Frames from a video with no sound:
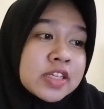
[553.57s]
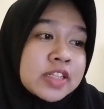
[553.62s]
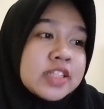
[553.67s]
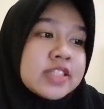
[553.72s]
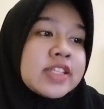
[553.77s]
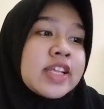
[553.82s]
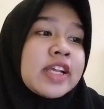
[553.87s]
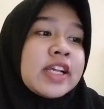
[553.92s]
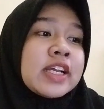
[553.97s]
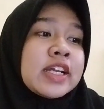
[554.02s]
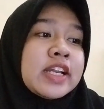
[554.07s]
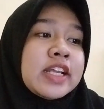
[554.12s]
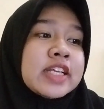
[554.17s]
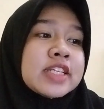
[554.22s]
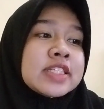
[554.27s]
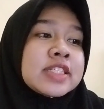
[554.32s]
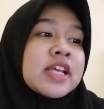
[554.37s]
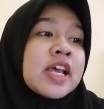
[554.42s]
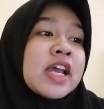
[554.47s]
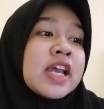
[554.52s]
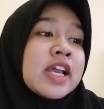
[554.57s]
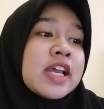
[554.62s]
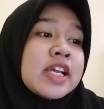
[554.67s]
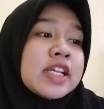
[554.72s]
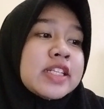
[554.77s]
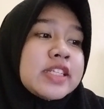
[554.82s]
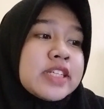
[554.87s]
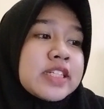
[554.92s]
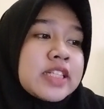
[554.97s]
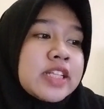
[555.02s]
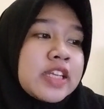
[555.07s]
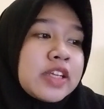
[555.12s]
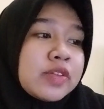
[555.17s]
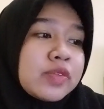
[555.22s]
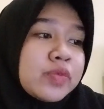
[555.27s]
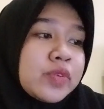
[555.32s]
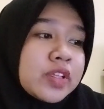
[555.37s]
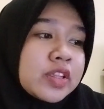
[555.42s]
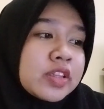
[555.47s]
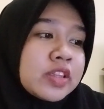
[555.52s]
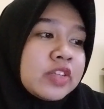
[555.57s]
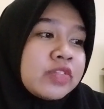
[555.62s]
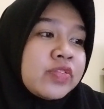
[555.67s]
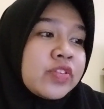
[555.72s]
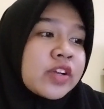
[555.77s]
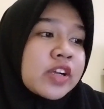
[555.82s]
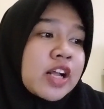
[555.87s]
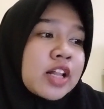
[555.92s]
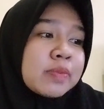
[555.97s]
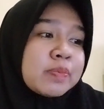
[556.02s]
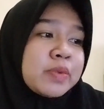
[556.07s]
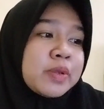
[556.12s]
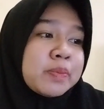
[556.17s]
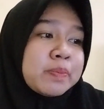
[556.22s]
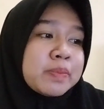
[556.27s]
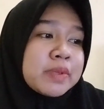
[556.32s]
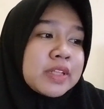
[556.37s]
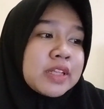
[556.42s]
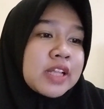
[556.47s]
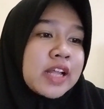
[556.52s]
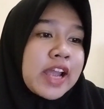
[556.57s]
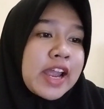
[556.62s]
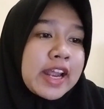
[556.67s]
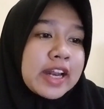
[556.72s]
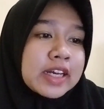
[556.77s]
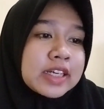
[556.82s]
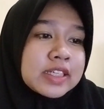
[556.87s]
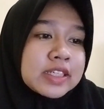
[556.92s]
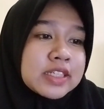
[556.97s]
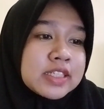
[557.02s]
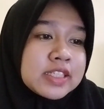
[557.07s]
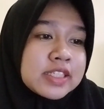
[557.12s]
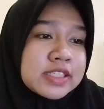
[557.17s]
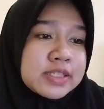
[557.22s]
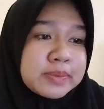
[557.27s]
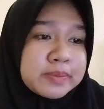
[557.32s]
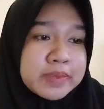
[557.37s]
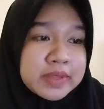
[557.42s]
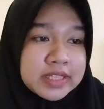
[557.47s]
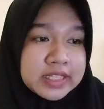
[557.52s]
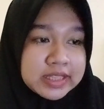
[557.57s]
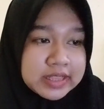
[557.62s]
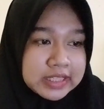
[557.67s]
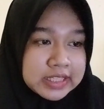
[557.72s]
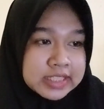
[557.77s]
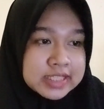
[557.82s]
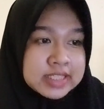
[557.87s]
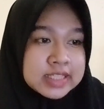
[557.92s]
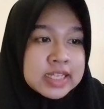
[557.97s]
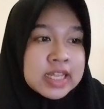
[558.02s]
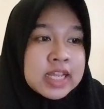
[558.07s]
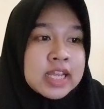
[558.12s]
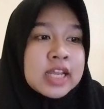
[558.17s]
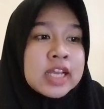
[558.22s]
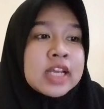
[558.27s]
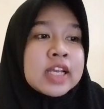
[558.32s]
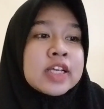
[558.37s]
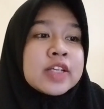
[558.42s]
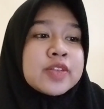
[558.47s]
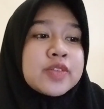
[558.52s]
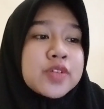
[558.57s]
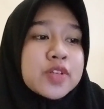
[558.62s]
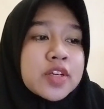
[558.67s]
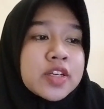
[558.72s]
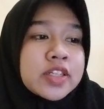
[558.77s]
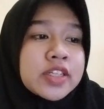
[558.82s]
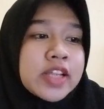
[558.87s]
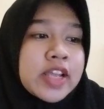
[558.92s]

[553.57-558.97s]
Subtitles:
The second is dealing with difficult people and disabilities. Third,